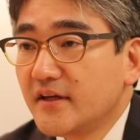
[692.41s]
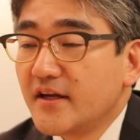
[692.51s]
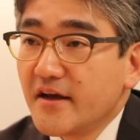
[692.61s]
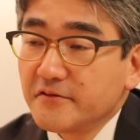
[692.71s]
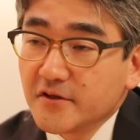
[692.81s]
And
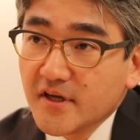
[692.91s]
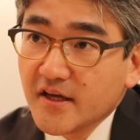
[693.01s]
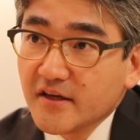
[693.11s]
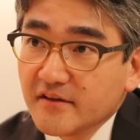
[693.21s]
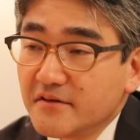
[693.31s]
after
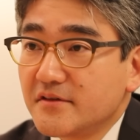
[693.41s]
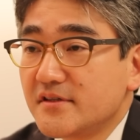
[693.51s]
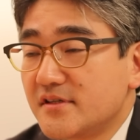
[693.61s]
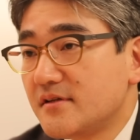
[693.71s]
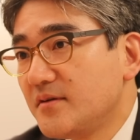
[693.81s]
that, he
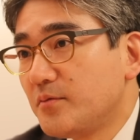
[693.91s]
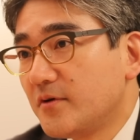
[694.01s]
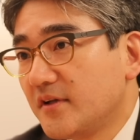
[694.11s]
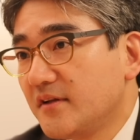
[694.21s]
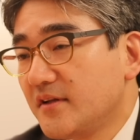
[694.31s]
was
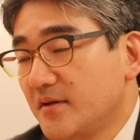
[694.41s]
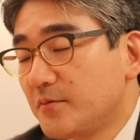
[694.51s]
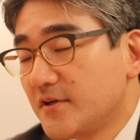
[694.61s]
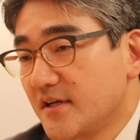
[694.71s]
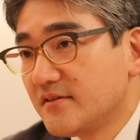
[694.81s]

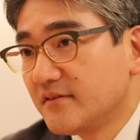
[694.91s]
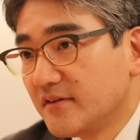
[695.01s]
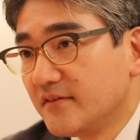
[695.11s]
deportation. So.